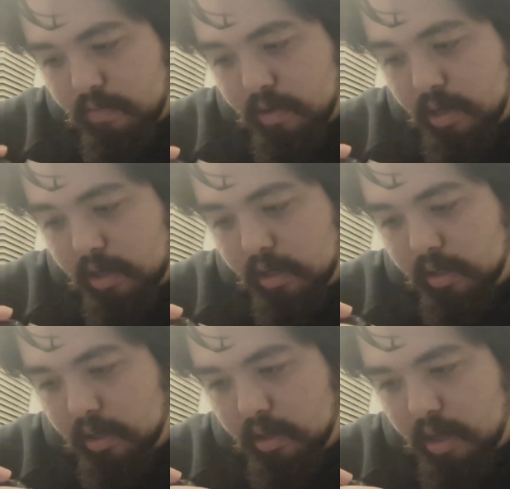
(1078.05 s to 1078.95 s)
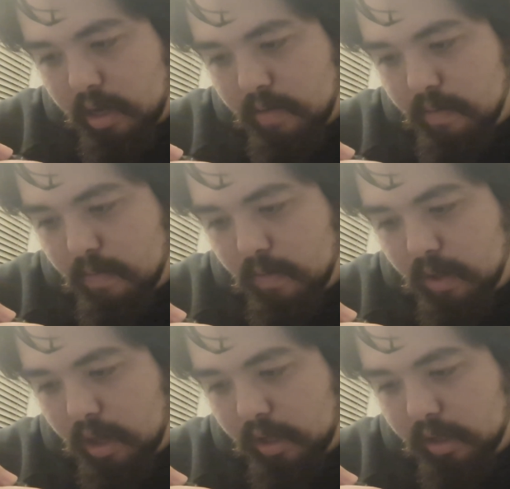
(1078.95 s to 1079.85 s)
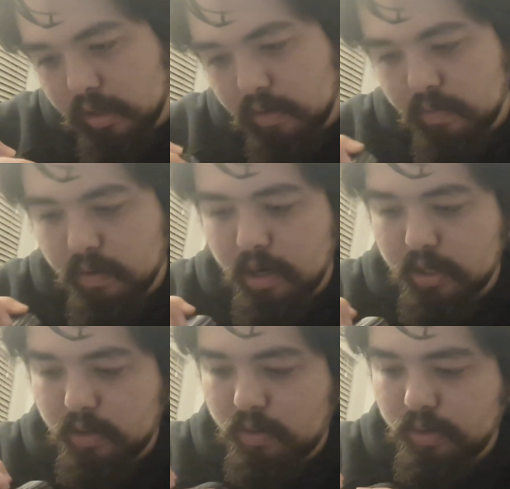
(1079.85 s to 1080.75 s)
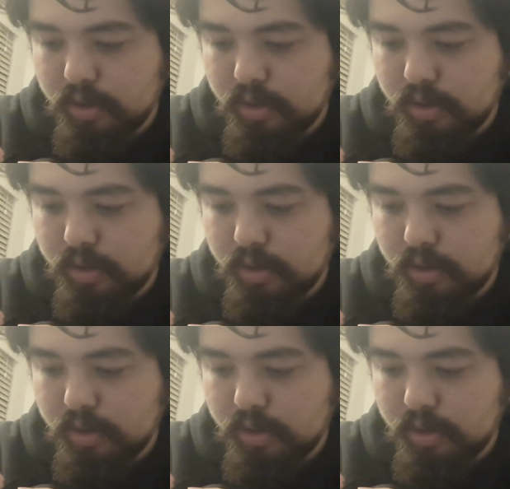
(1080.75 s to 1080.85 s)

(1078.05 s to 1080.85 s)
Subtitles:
Where the heck is it? I can't remember where the heck this one has a hold